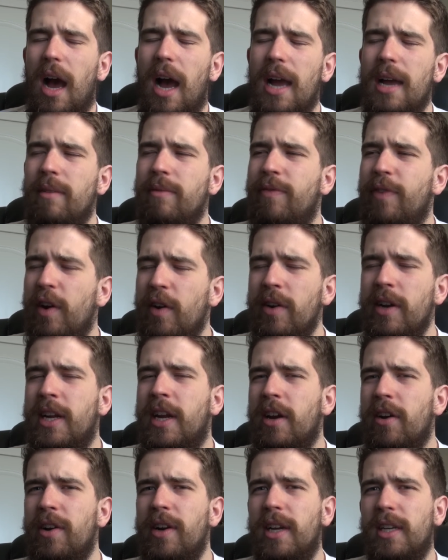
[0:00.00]
I am very
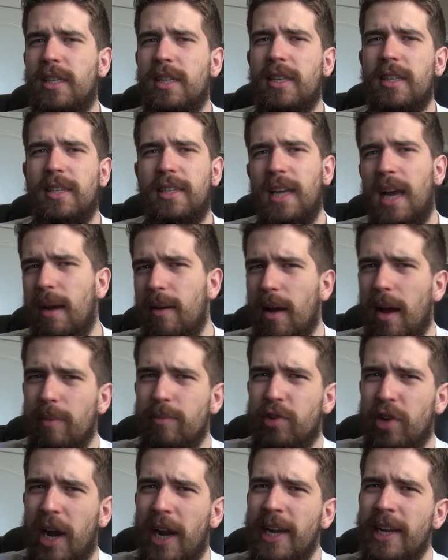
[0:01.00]
curious of this. I'm
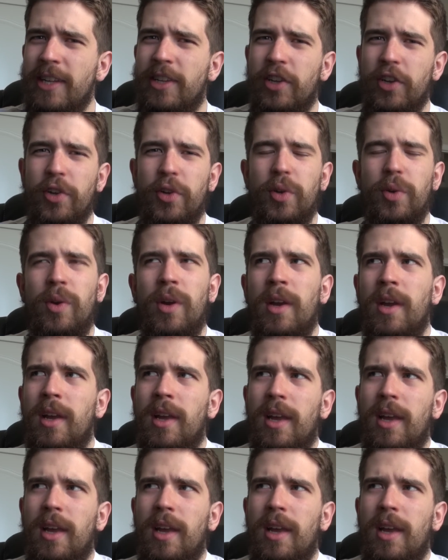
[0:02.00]
trying to do